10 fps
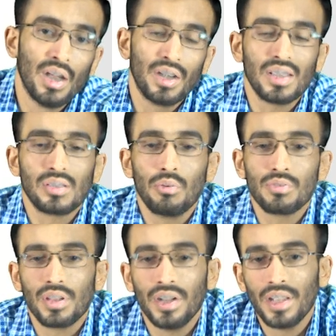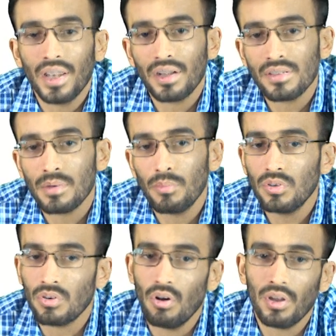disclosure in directors
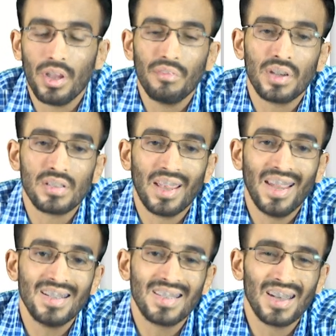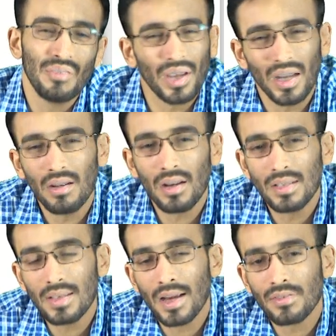reports, or if it is an insignificant
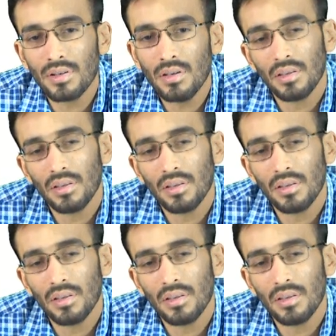transaction,